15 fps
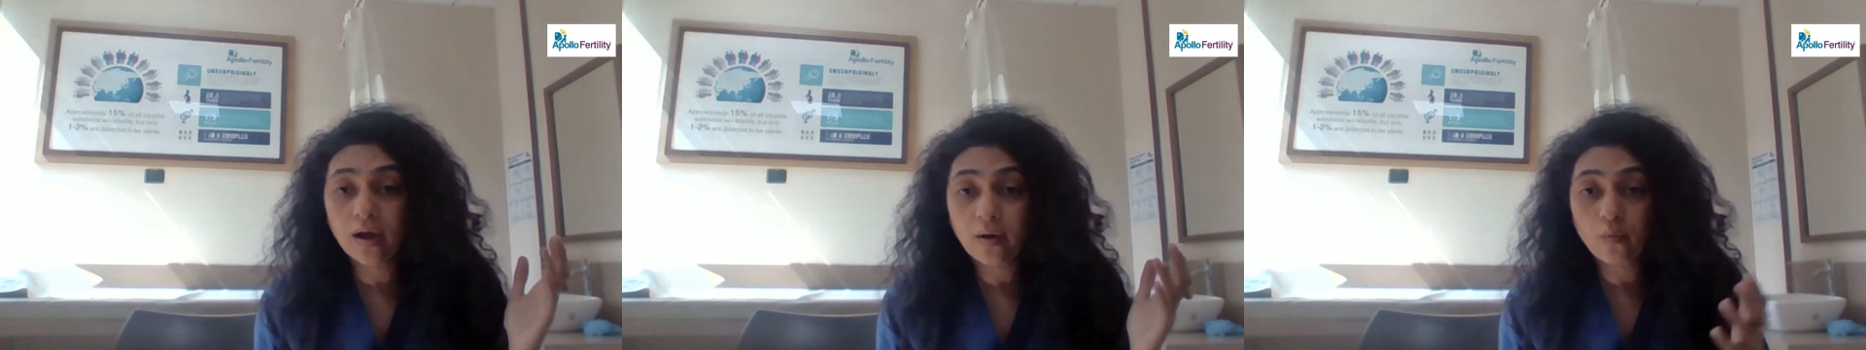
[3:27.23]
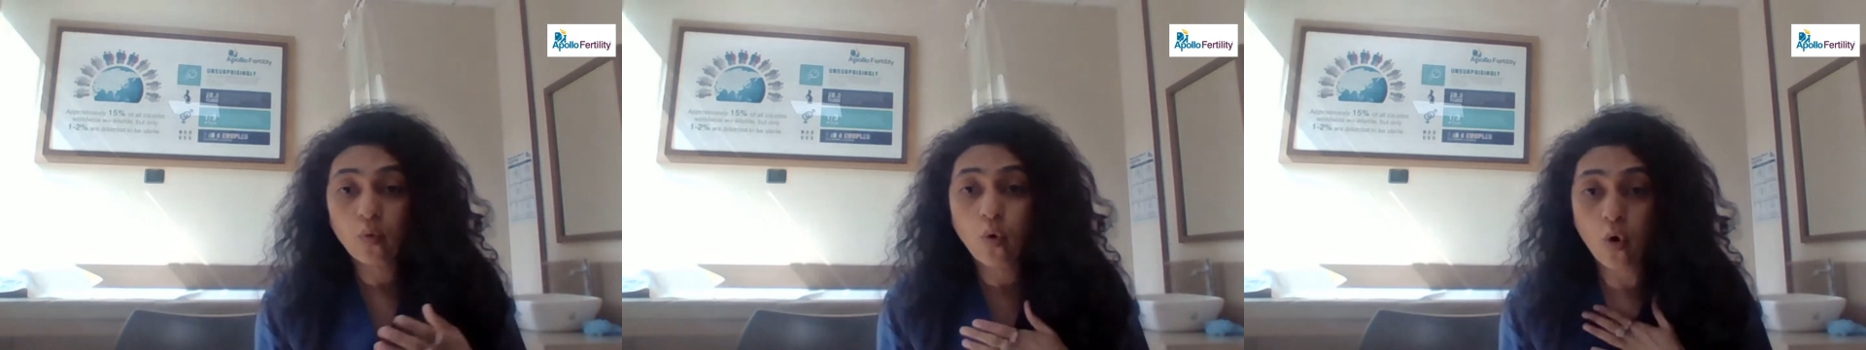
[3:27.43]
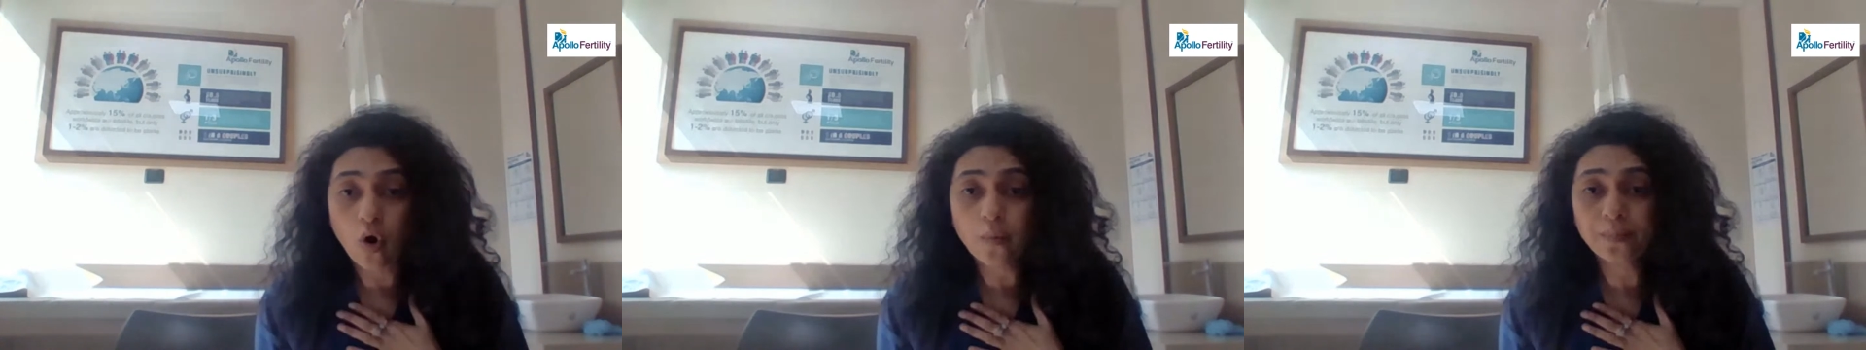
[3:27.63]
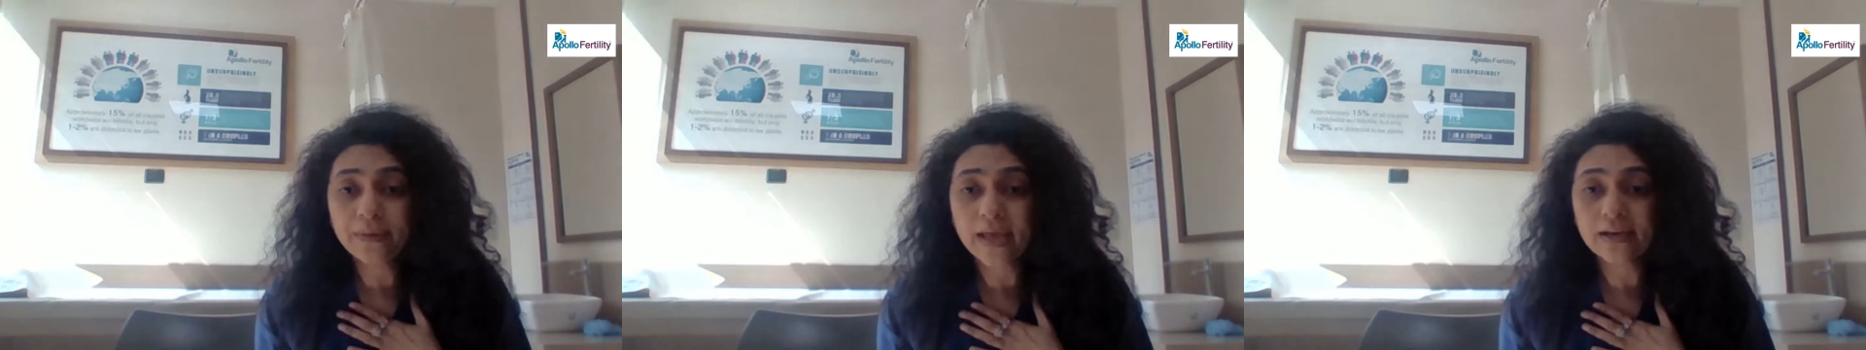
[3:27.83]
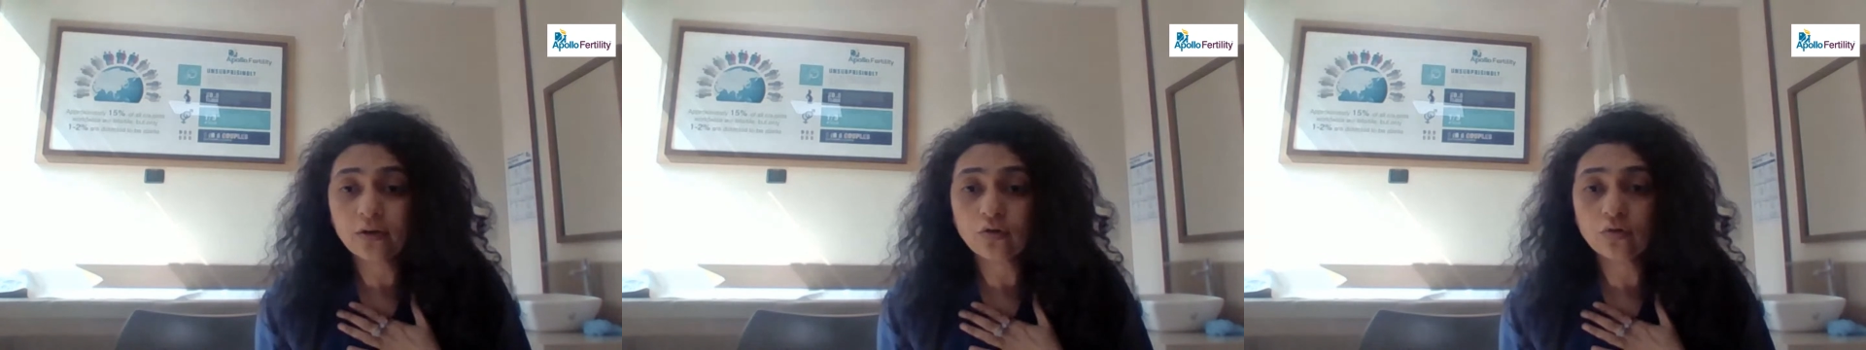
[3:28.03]

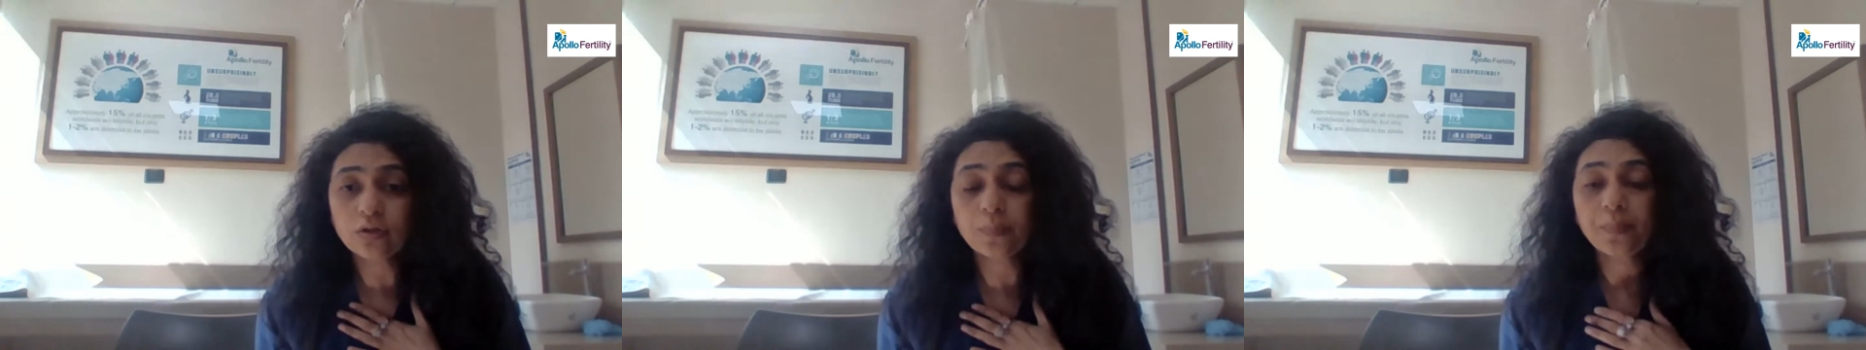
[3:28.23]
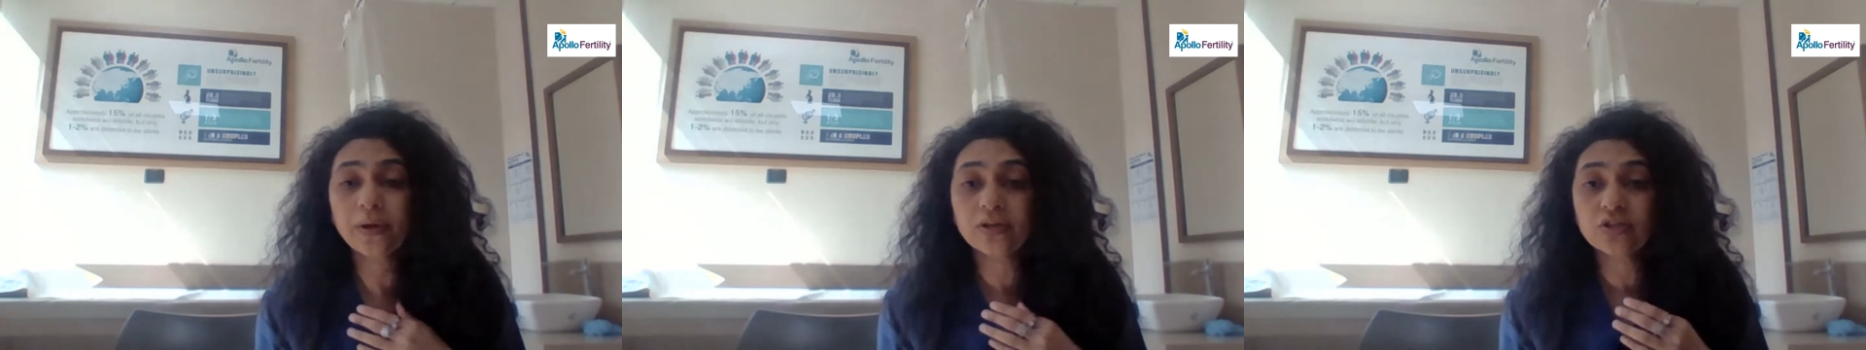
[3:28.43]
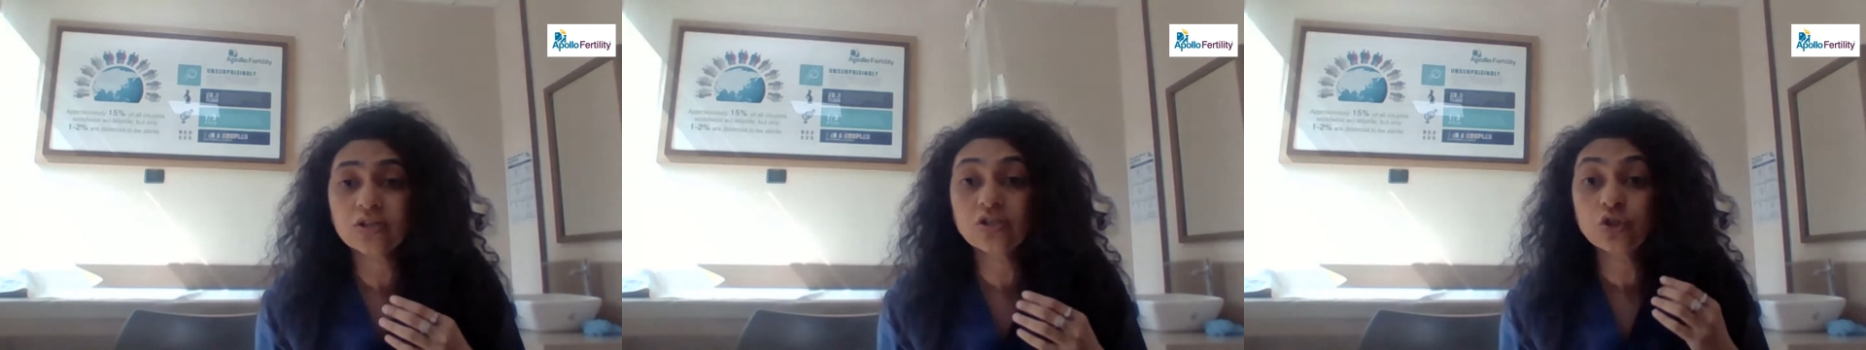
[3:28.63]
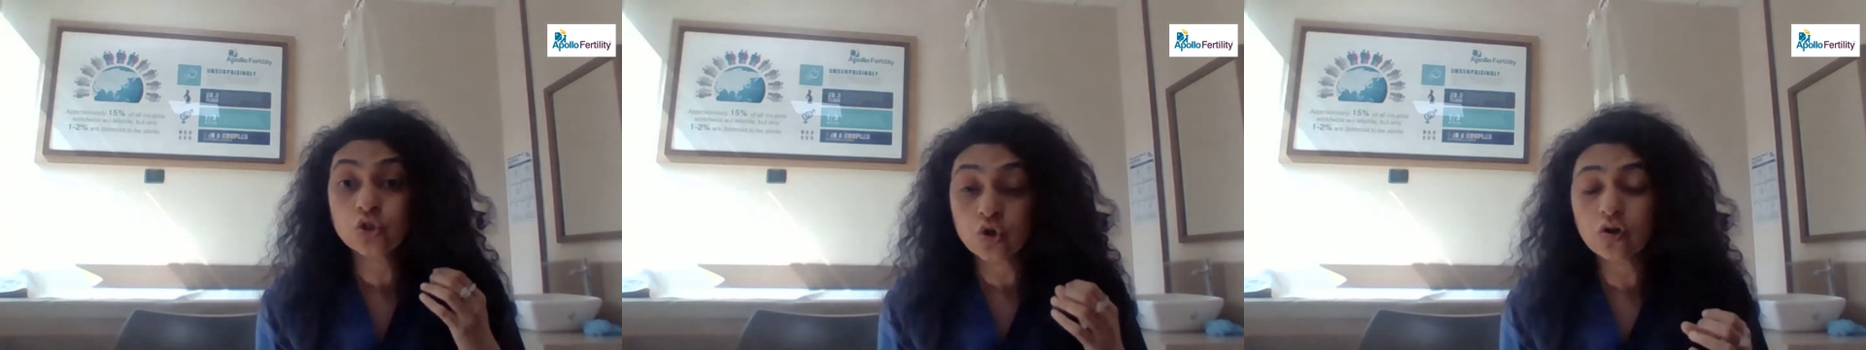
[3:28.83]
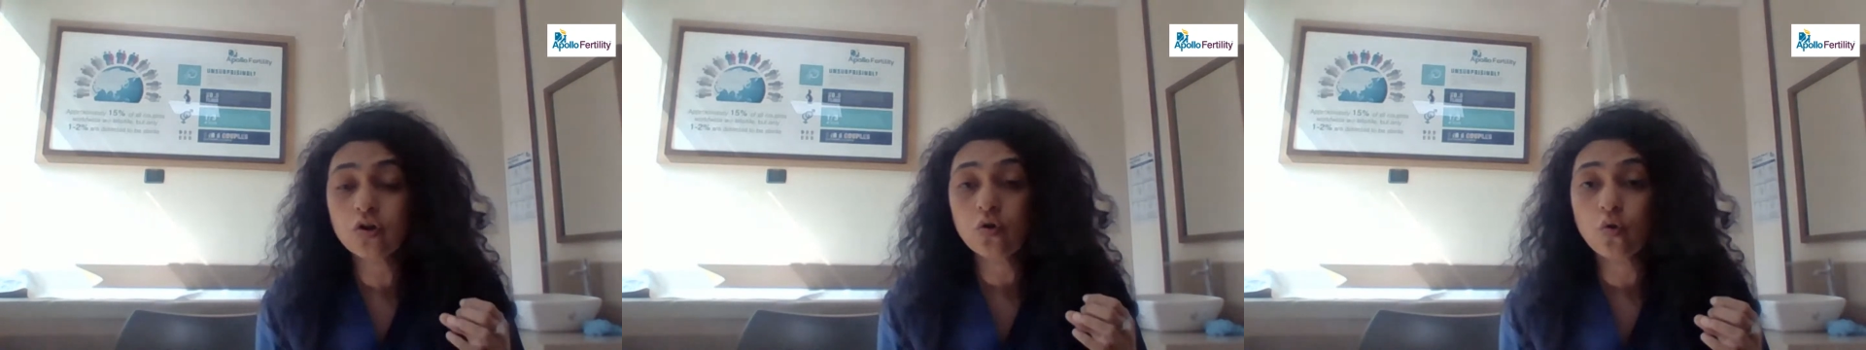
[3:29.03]
hope that the patients
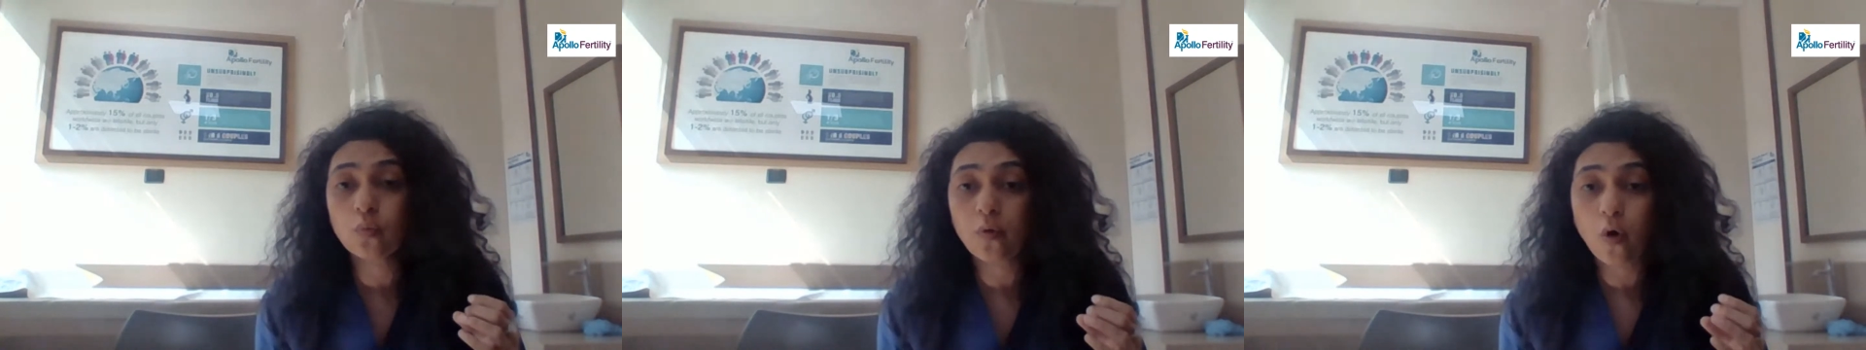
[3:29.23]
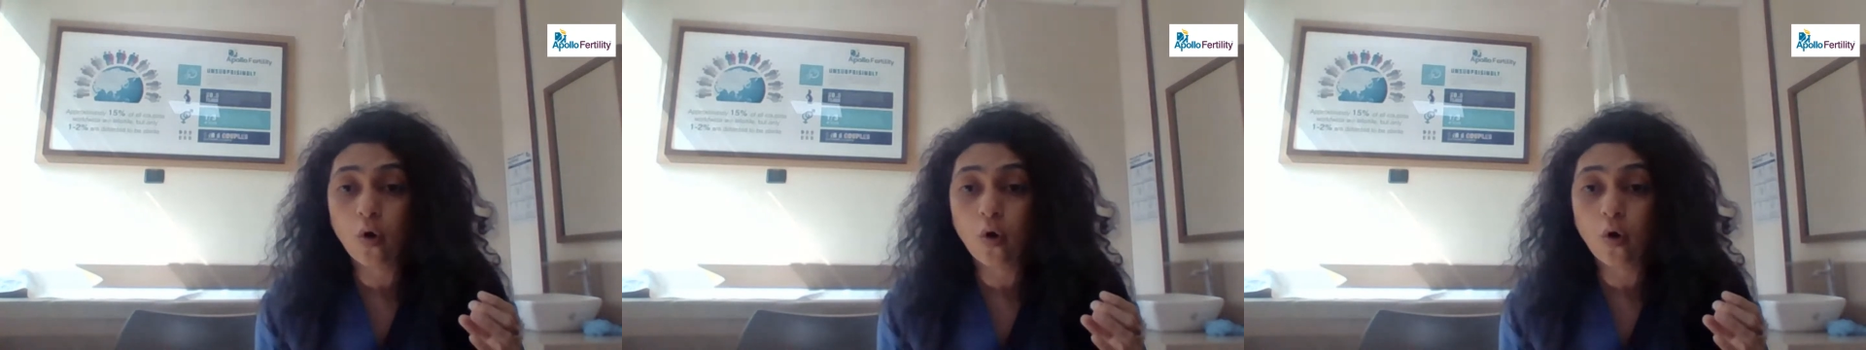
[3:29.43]
should know,